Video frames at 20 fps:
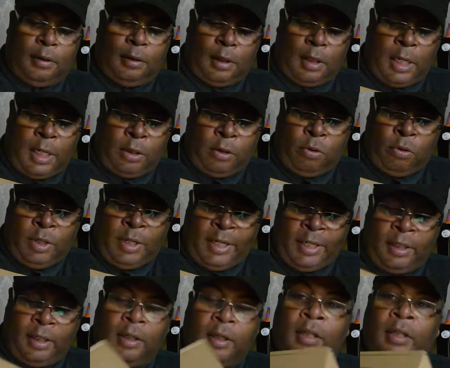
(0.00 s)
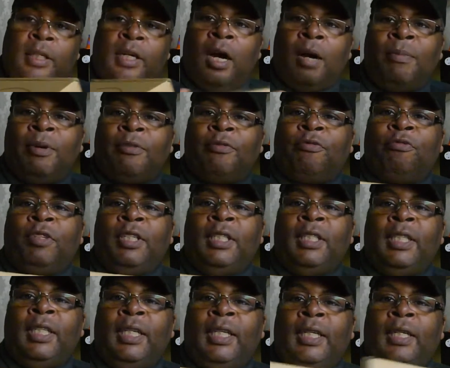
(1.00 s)
I call it Kodama
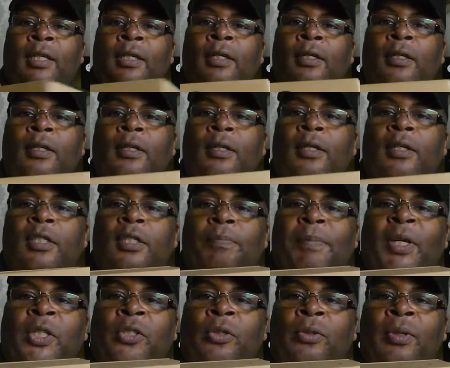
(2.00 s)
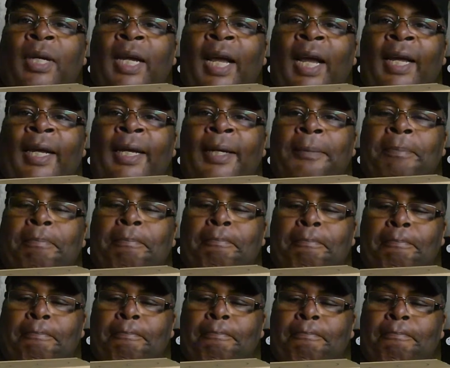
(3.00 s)
3D Special K.
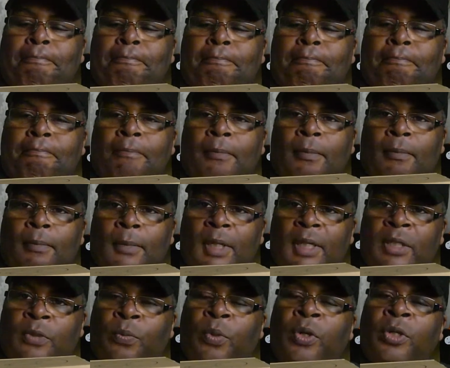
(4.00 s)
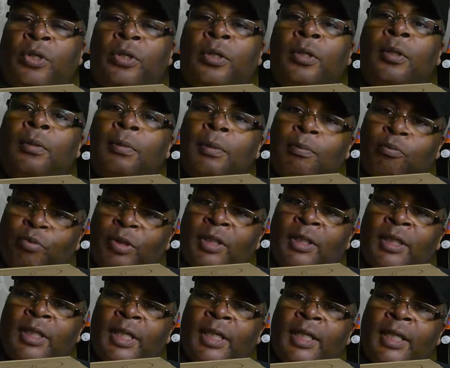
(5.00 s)
It's what your
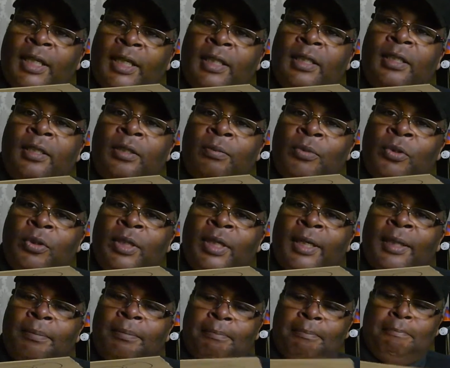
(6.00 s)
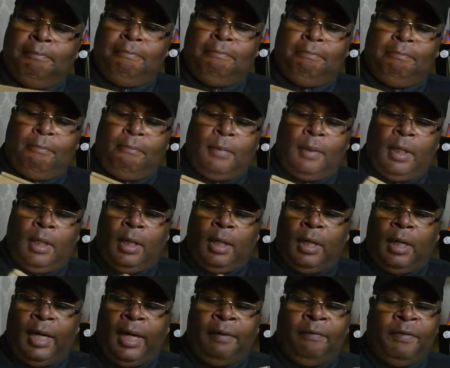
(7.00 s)
printer eats in the morning.
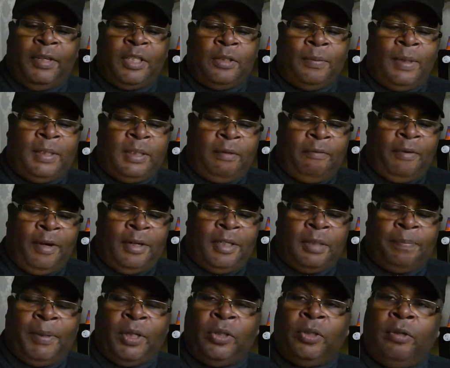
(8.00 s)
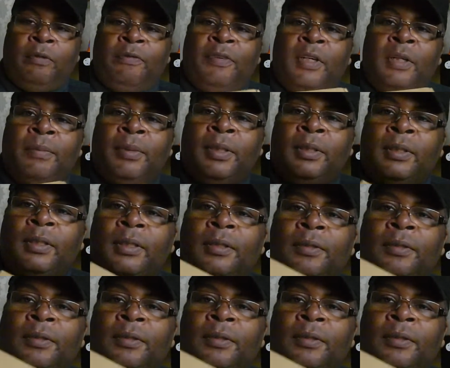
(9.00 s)
And this one's a very special filament.